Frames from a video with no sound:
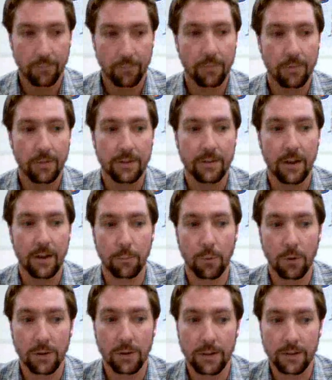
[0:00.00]
This other
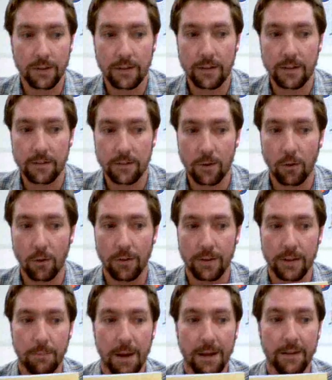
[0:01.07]
booklet is called
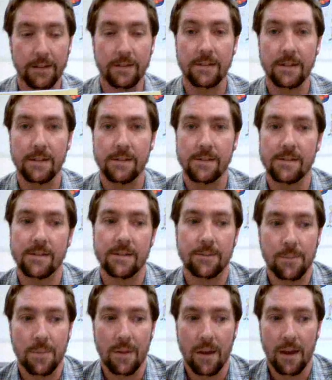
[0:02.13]
the Appendices,
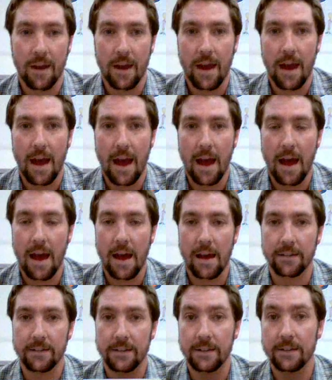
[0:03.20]

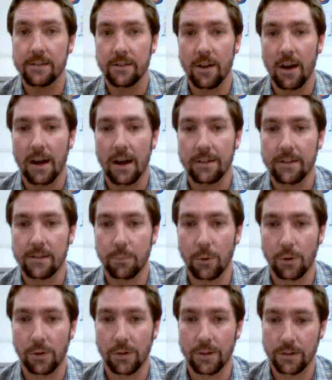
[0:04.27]
and inside this
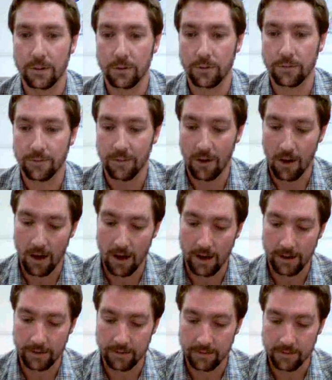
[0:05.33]
booklet you'll
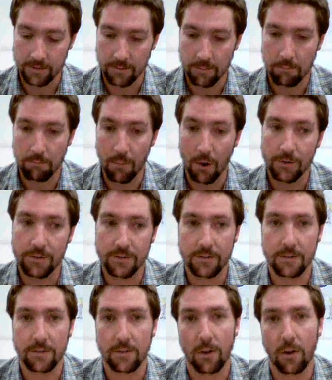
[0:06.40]
find
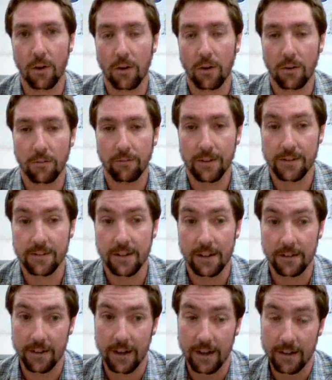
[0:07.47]
most of the
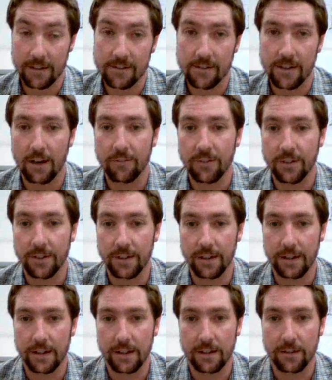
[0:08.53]
set texts covered
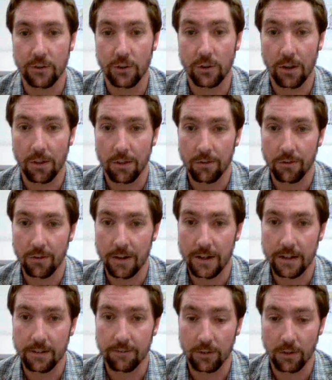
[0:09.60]
in Unit
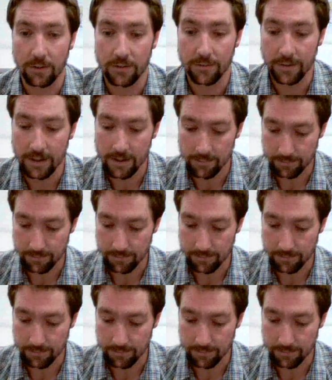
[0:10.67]
3 Philosophy,